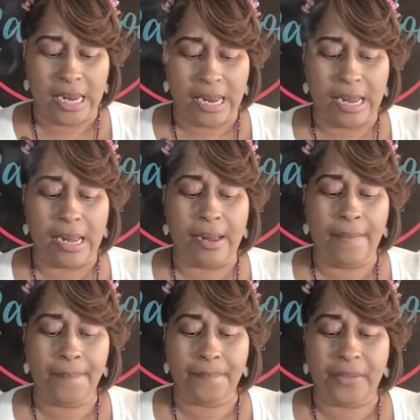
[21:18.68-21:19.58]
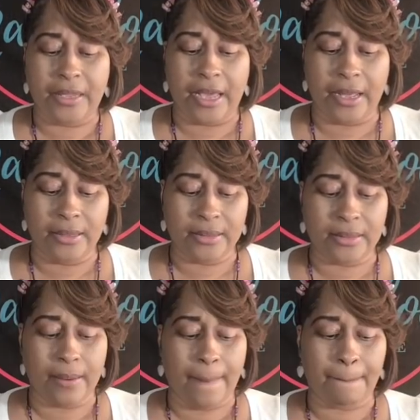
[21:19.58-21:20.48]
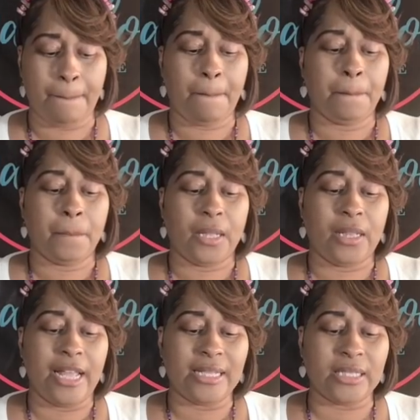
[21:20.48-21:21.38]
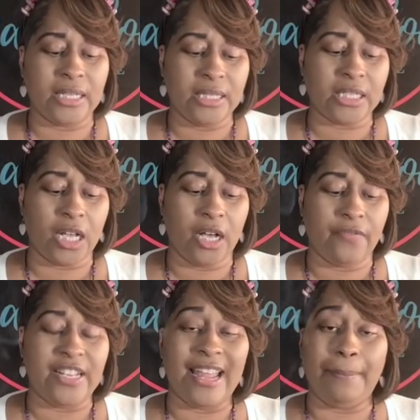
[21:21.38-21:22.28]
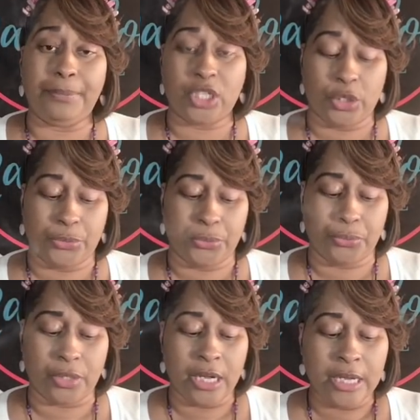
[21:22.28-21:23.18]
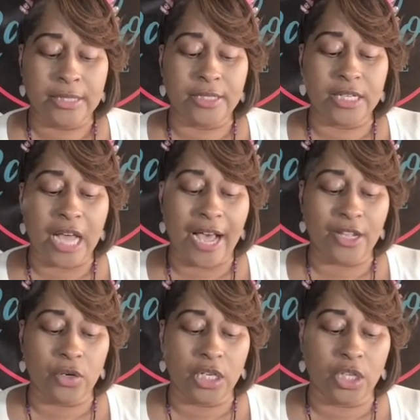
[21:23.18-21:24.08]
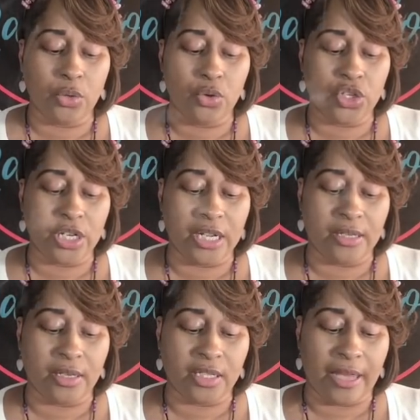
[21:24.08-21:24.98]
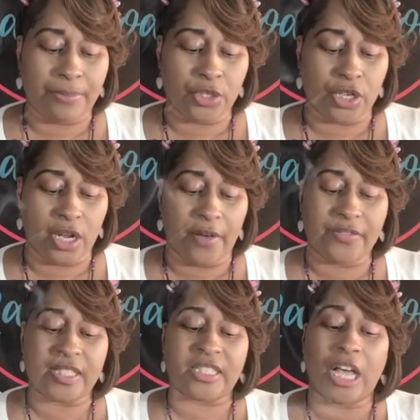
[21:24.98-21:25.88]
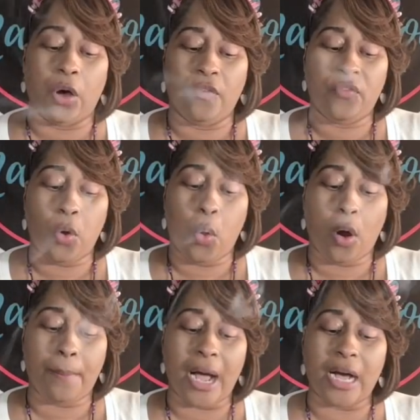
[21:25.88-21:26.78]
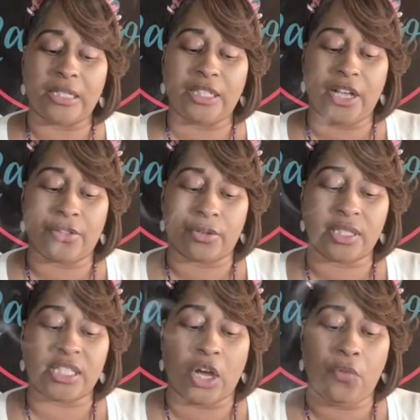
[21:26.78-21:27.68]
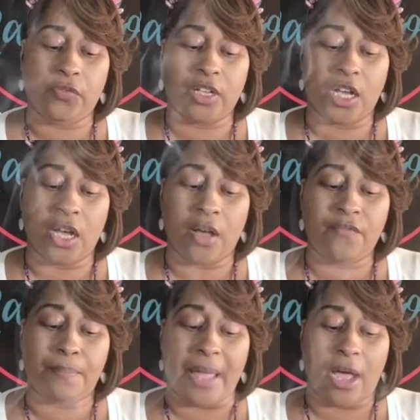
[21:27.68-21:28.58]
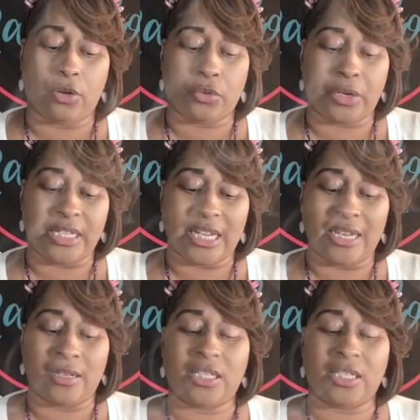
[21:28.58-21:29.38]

Uh-huh. Yes. Lessons of Neptune. Denial, illusion, and deception of self or by another. Self-love, boundaries, and